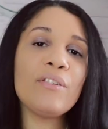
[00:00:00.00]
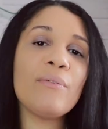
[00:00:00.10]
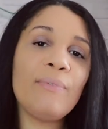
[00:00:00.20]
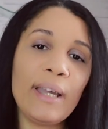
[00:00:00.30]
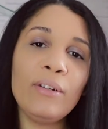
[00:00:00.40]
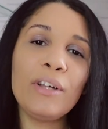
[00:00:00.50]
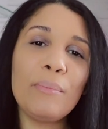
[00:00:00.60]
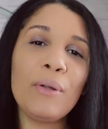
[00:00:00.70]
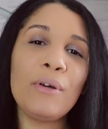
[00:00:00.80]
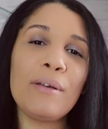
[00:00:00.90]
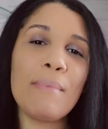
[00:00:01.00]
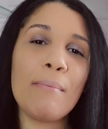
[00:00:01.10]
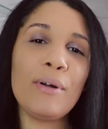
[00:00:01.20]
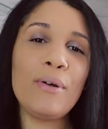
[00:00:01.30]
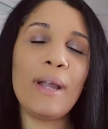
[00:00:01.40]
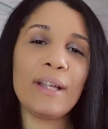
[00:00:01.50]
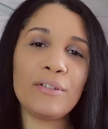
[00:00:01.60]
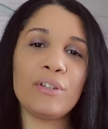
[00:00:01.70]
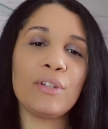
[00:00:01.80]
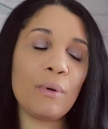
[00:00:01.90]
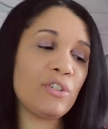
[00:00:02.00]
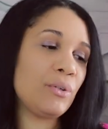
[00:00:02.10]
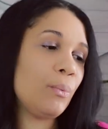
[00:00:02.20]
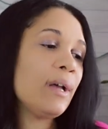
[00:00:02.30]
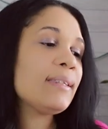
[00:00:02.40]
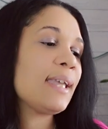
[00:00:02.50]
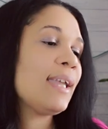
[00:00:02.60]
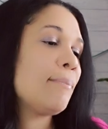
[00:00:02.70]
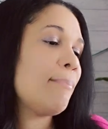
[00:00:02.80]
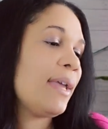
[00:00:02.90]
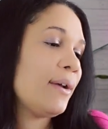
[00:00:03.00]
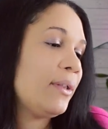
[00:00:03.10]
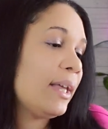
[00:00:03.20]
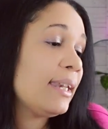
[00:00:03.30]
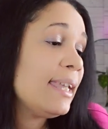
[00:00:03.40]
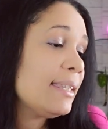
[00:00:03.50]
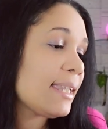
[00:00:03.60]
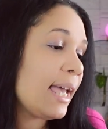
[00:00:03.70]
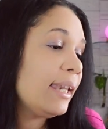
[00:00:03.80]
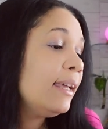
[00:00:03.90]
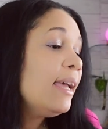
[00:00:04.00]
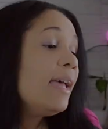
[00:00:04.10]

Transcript: the final community member who answered this question was a male. And he said,